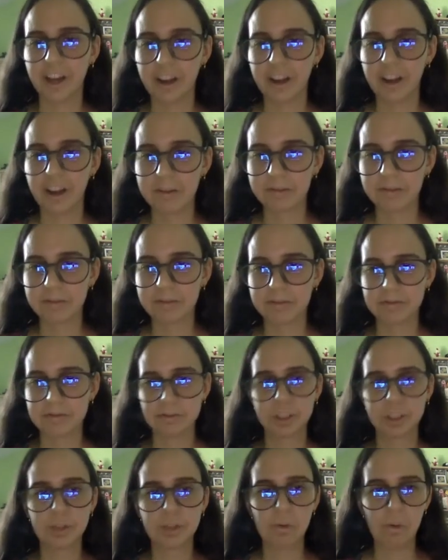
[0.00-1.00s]
of
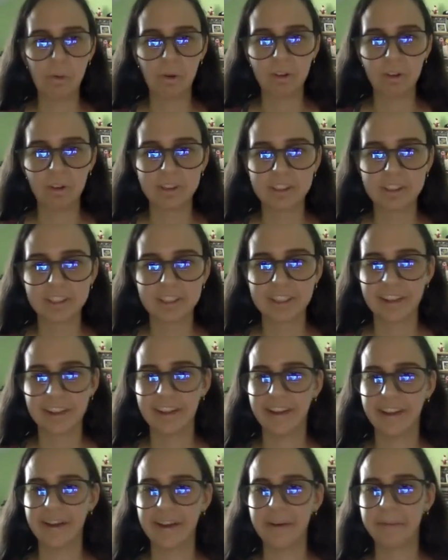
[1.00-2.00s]
schools
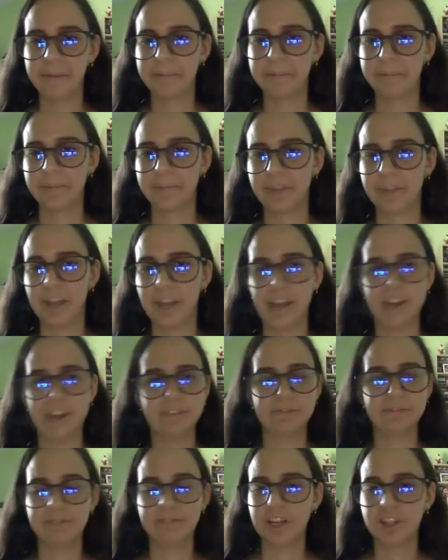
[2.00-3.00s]
and
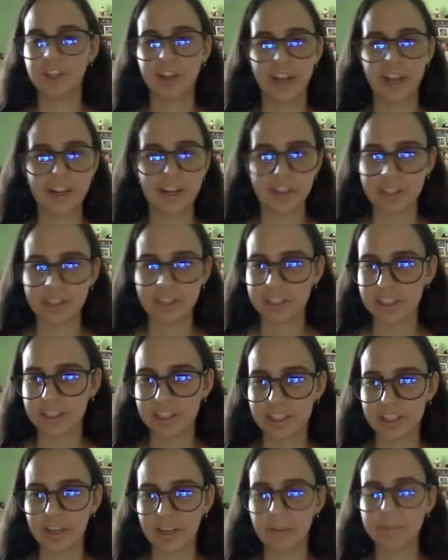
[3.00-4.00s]
education
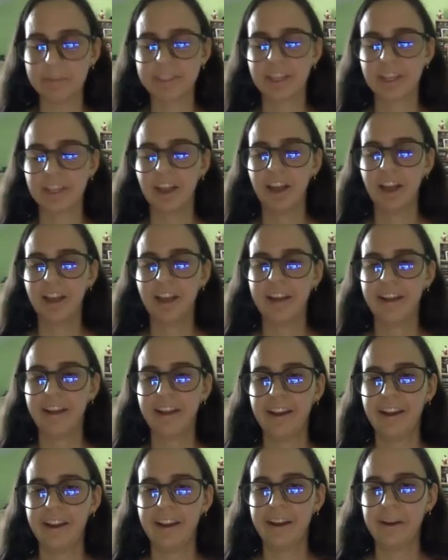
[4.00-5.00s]
systems.
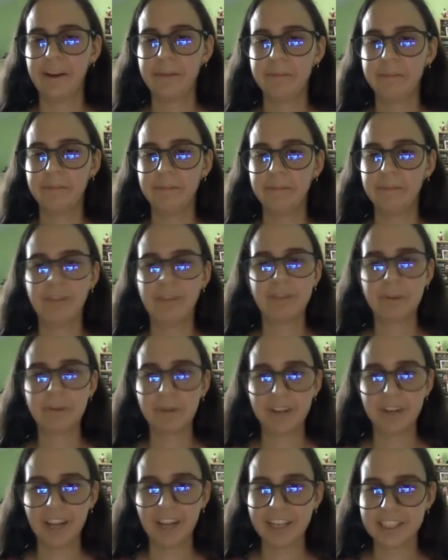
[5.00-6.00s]

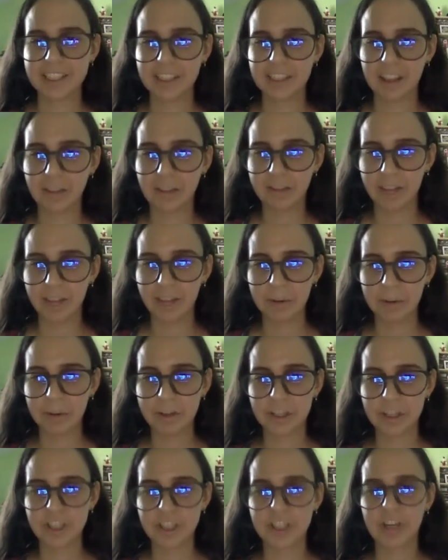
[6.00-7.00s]
Everyone has a love
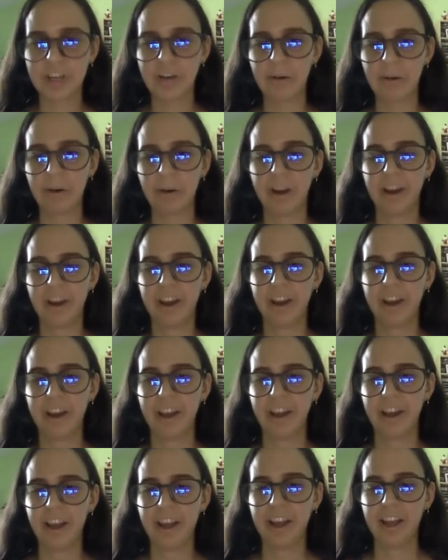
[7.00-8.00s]
language. So
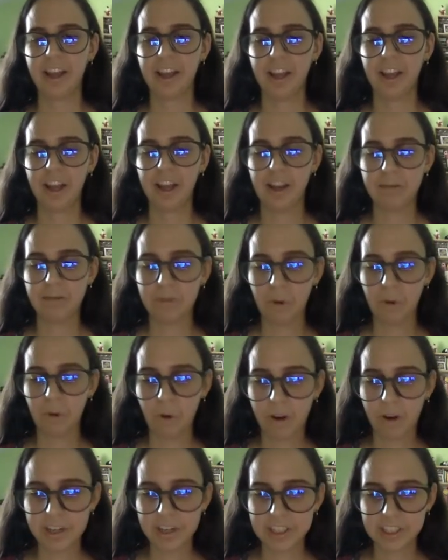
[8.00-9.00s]
of
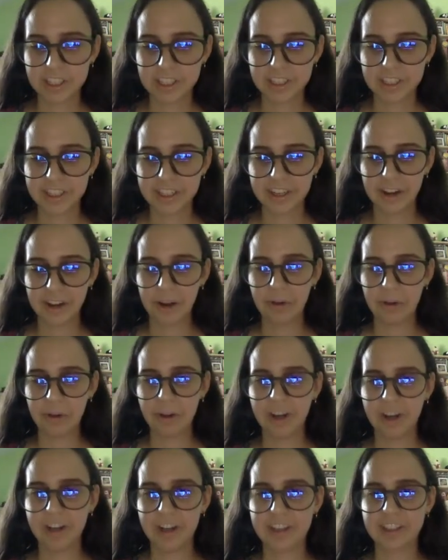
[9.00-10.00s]
course,
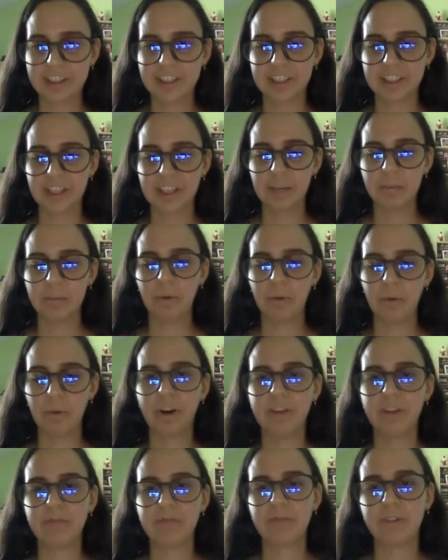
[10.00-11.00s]
it is
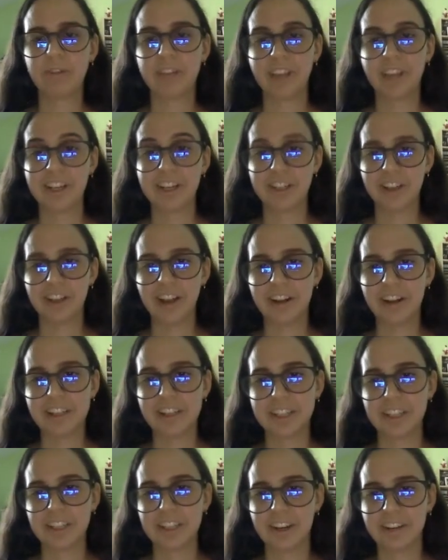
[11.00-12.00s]
important for the educators
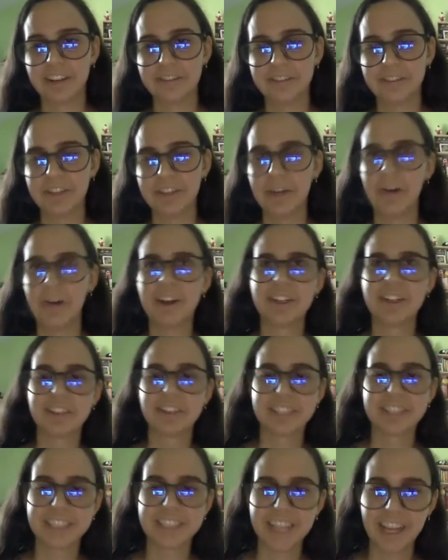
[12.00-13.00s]
to,
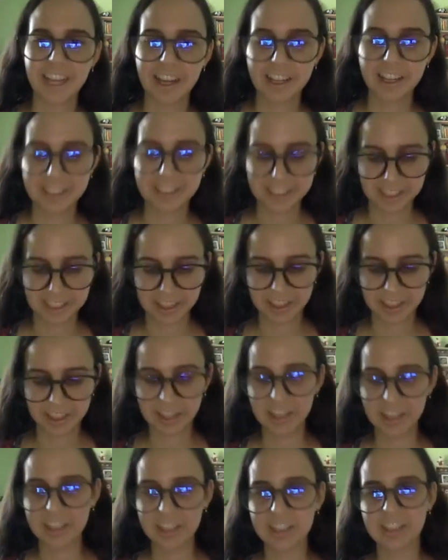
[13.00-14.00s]
understand
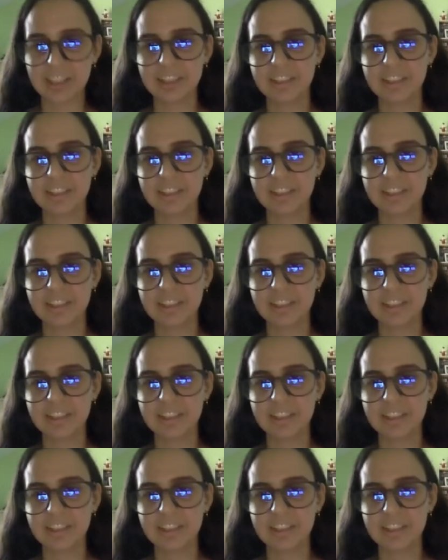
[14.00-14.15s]
the